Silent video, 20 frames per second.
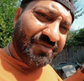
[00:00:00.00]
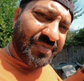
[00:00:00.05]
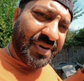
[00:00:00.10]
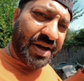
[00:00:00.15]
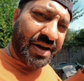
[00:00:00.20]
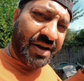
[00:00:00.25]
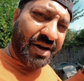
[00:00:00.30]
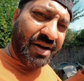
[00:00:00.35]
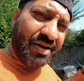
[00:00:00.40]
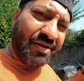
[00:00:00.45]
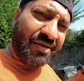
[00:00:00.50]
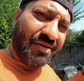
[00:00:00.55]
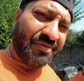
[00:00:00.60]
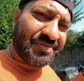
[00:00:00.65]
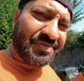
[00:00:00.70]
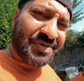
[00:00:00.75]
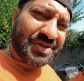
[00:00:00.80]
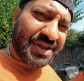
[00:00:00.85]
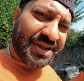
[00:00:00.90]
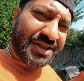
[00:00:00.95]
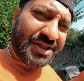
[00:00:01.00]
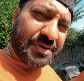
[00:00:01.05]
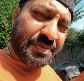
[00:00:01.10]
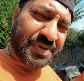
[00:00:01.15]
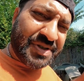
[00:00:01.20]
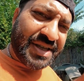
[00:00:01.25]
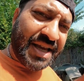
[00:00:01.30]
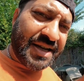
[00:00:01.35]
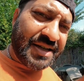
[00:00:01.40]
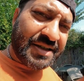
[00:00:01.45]

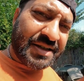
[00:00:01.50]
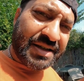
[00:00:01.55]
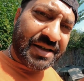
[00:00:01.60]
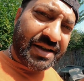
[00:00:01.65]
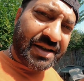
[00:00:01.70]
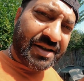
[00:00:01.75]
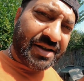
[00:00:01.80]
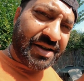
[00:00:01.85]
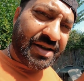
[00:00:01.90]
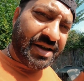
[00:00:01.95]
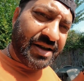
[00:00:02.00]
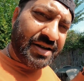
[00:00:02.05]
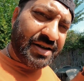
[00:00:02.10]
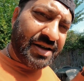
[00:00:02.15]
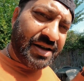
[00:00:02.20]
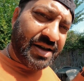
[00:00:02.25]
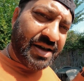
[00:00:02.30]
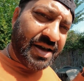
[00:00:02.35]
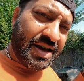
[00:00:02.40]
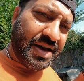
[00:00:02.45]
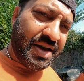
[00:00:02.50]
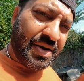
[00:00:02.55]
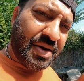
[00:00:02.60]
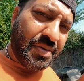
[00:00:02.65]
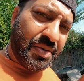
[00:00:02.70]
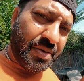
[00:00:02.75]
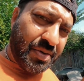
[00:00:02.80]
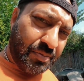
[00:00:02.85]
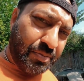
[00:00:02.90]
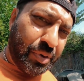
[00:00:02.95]
60%
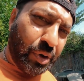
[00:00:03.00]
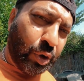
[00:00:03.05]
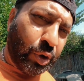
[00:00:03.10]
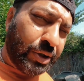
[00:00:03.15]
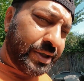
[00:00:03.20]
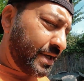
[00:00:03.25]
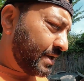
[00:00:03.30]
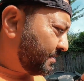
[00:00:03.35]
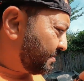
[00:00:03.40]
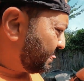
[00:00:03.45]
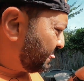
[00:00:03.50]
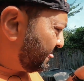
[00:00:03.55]
pulled.